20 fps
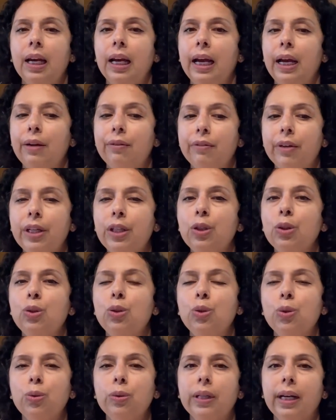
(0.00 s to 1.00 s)
and when you
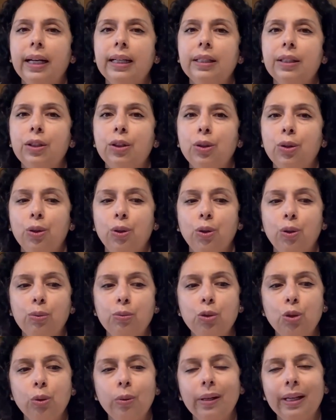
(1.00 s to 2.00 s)
do that in your home,
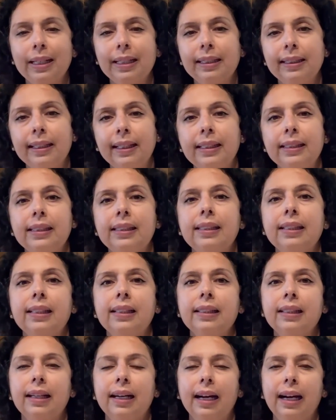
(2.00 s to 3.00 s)
so you are
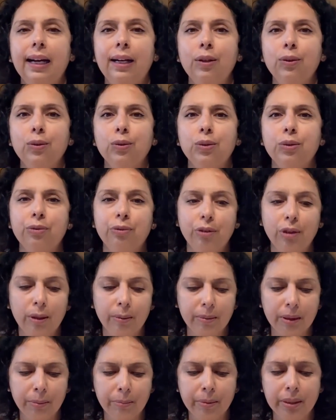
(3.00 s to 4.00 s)
cleansing the house
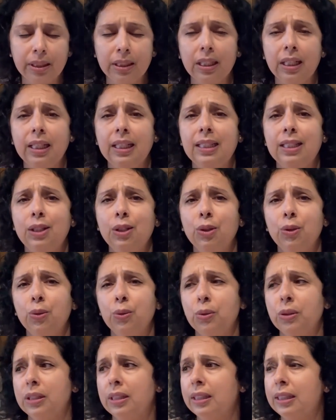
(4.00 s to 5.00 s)
from the mosquitoes,